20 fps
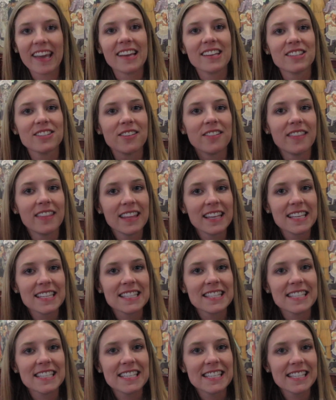So
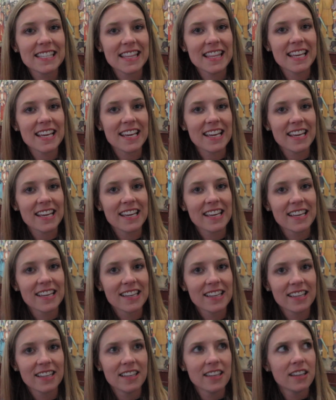this is the
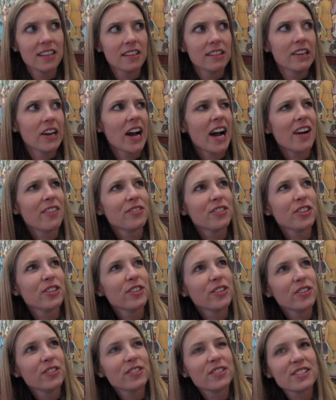
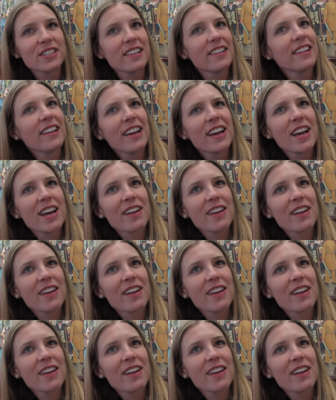afternoon, Sunday